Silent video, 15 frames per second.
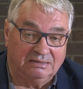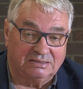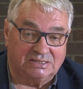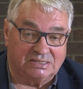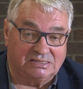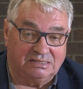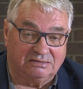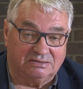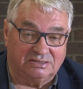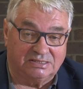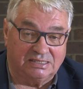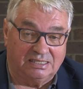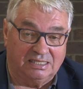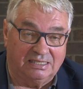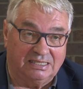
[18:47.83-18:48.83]
the
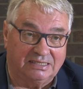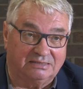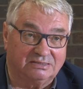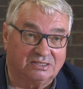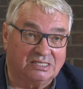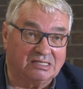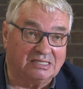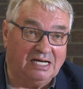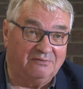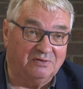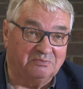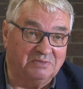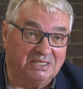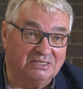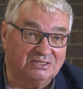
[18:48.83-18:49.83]
Syriza-led
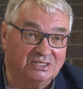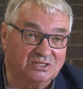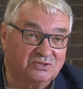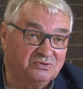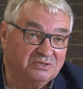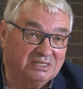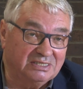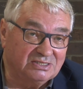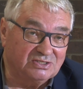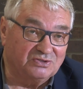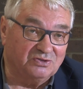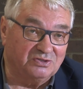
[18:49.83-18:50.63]
government in Greece.